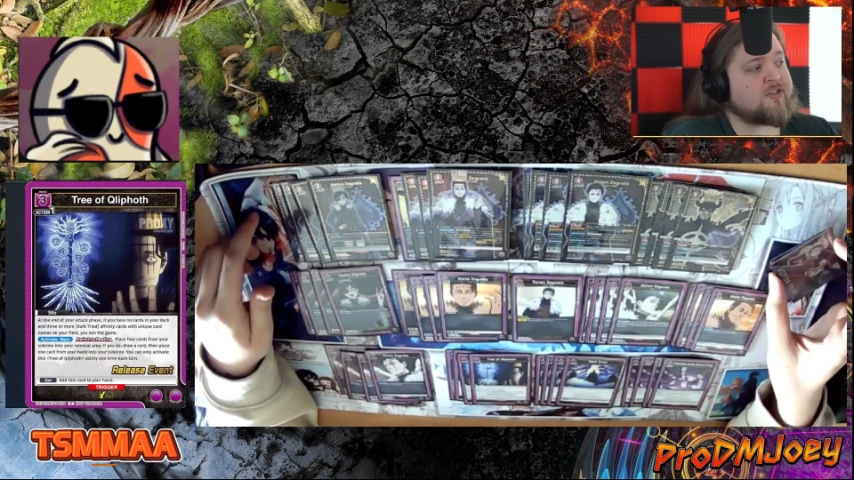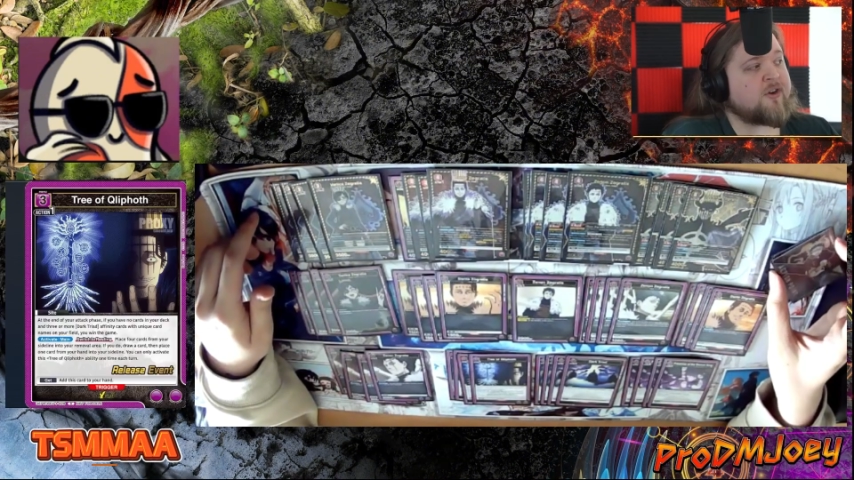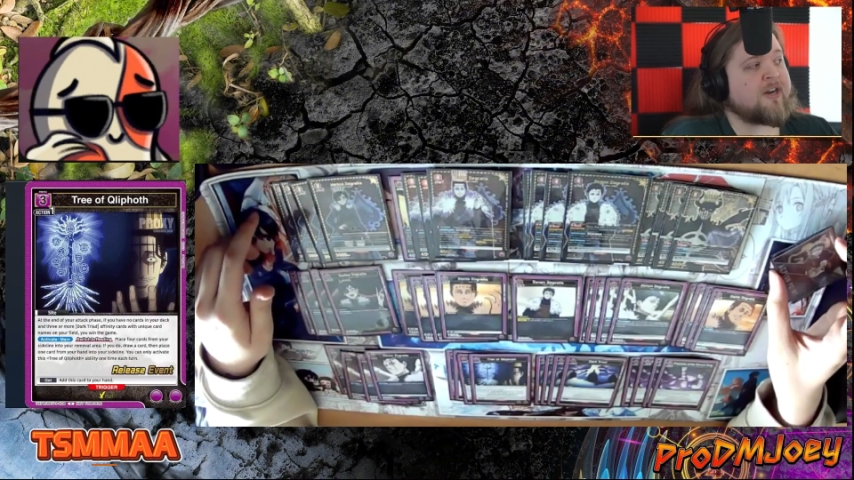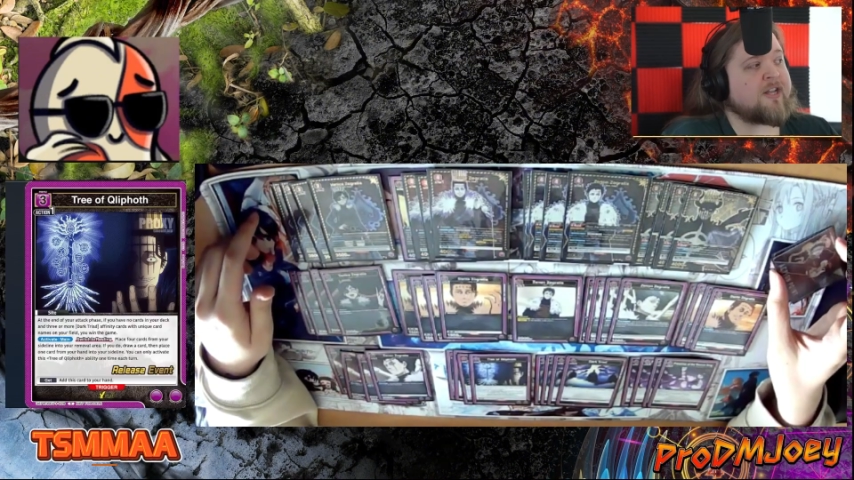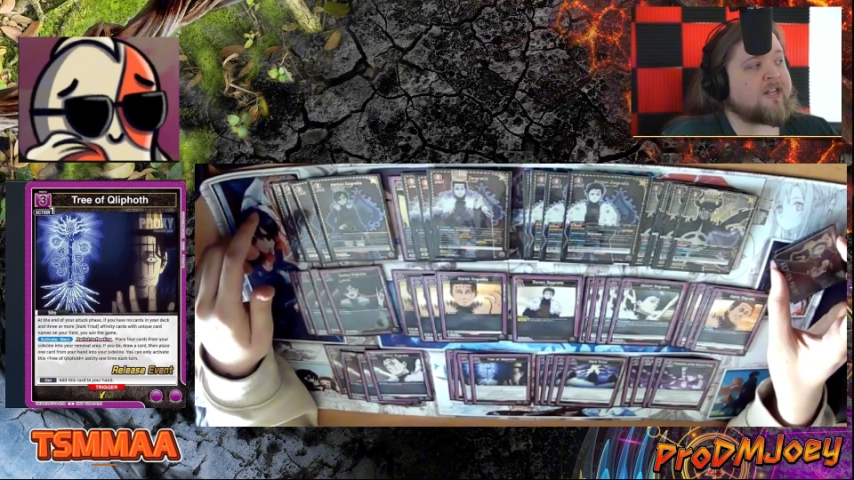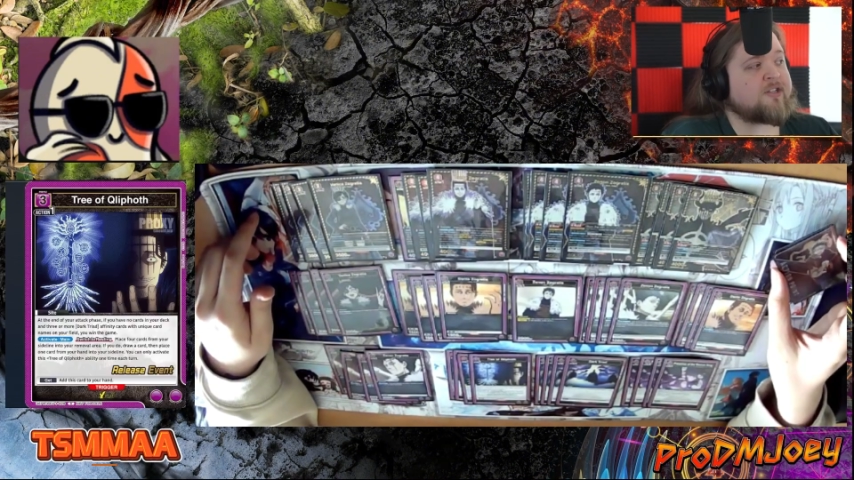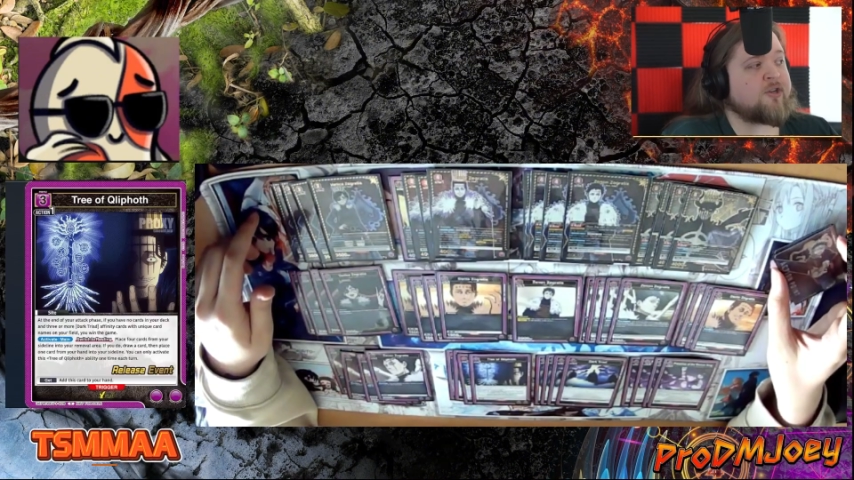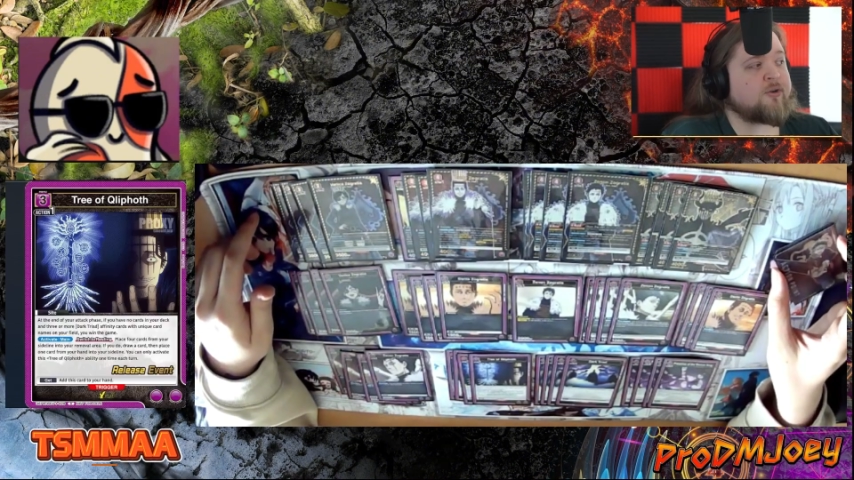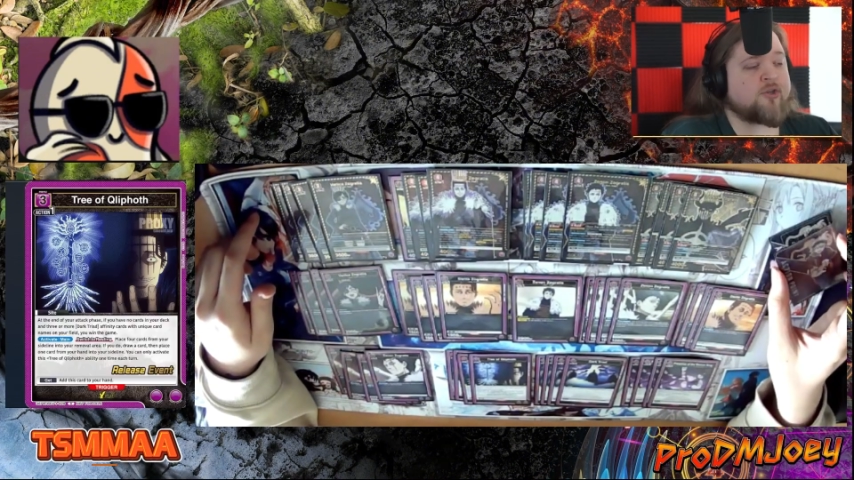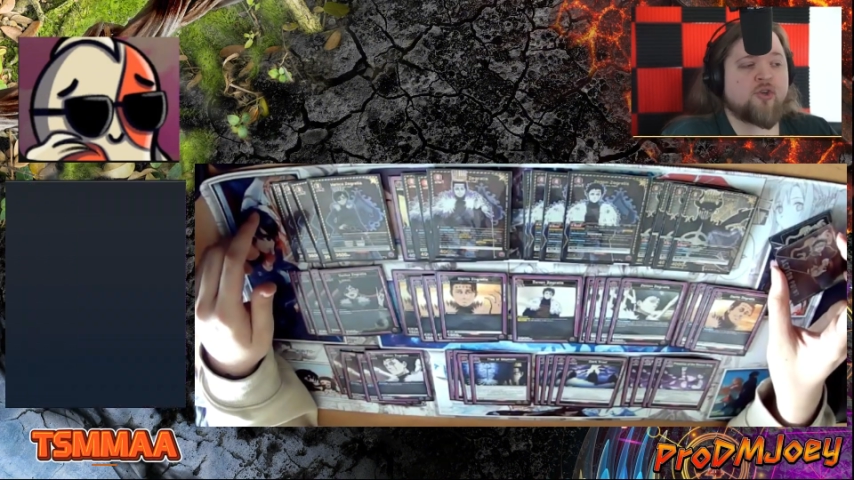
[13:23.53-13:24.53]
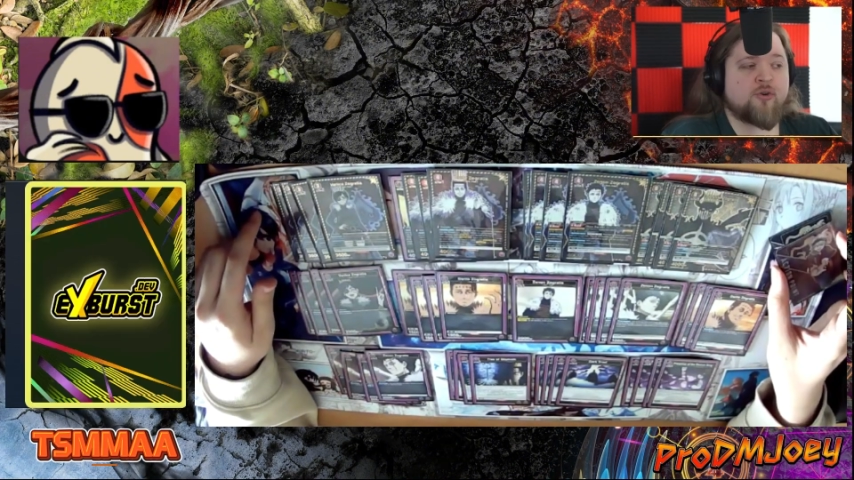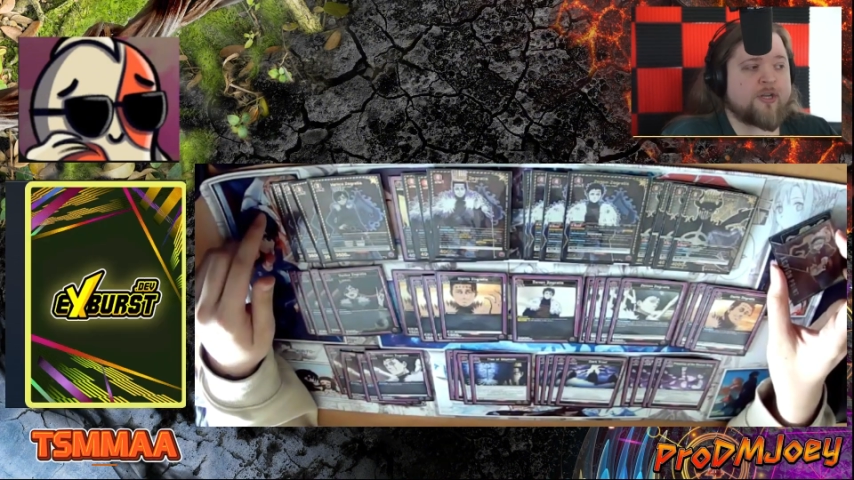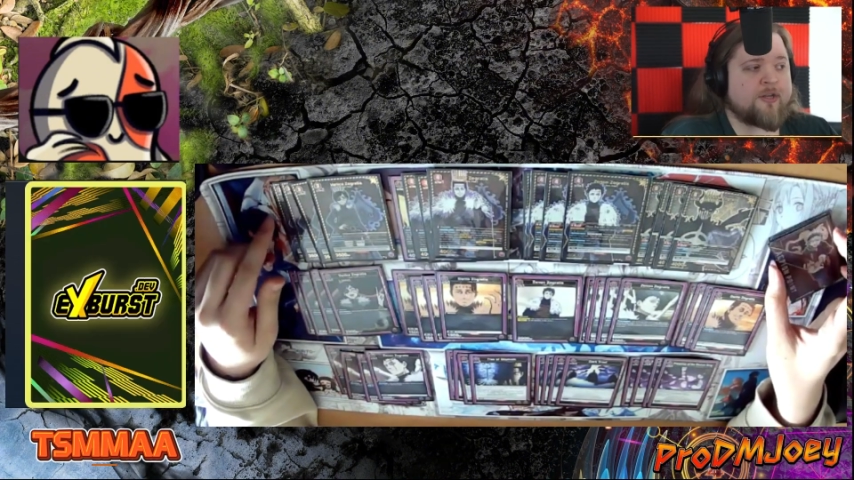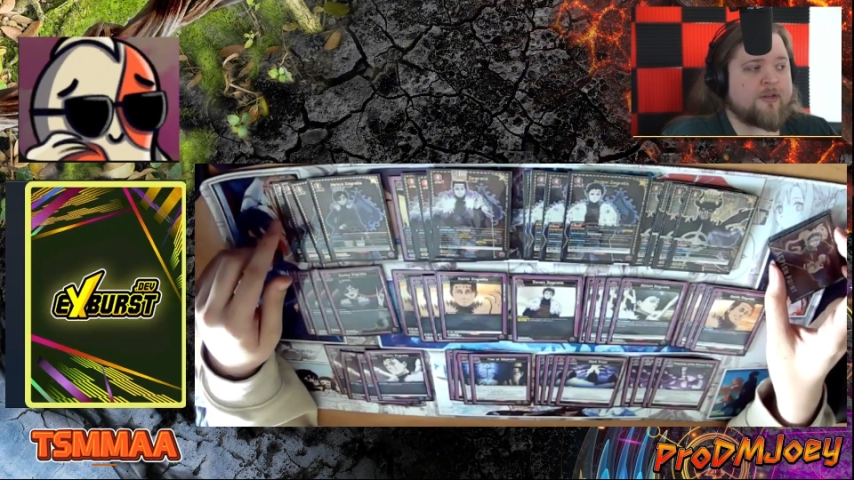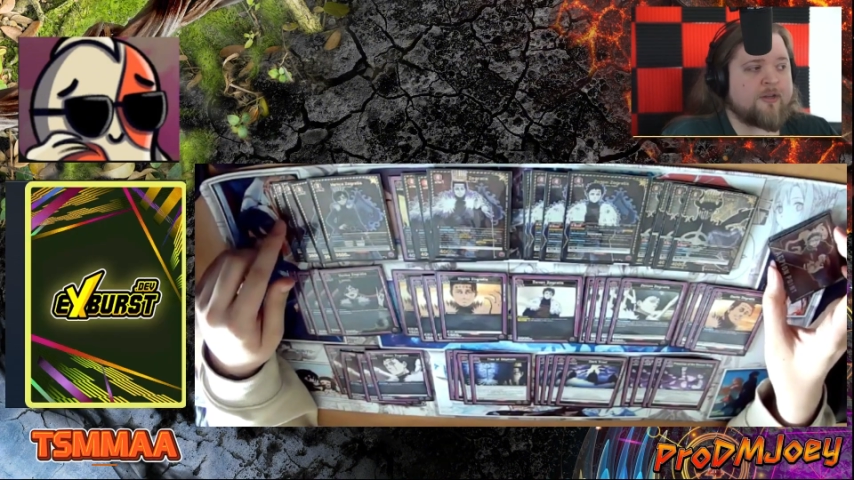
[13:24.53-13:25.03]
trying to get to your
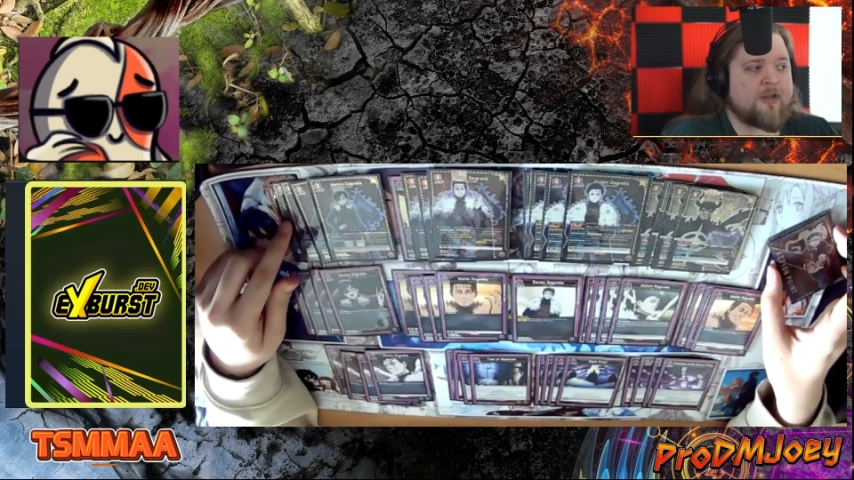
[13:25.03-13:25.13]
tree?